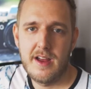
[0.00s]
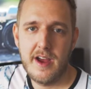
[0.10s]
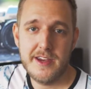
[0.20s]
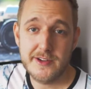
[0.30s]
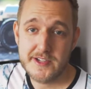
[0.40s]

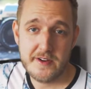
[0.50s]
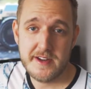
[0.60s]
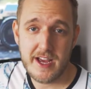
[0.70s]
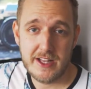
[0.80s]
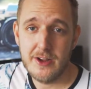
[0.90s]
I use
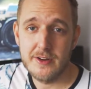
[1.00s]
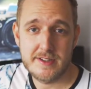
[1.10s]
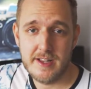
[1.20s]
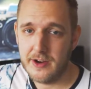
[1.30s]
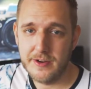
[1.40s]
Sony a
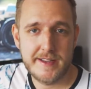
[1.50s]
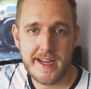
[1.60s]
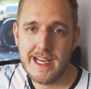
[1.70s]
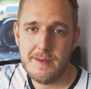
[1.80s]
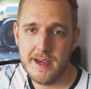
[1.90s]
lot, like on a
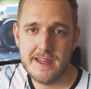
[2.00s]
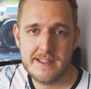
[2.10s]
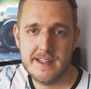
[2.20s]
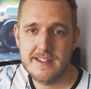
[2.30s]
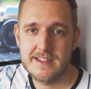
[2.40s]
daily
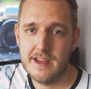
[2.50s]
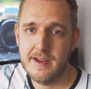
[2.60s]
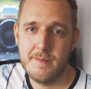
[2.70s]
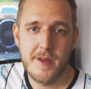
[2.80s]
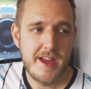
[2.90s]
basis,
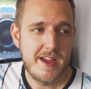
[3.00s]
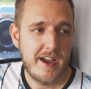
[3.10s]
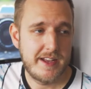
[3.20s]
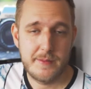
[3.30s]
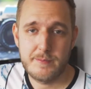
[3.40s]

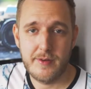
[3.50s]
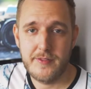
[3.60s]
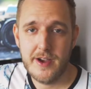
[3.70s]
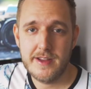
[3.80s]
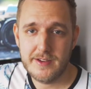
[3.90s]
and I
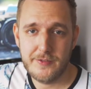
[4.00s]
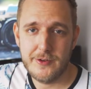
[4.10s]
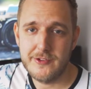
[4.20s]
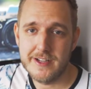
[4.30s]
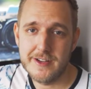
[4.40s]
prefer this Fuji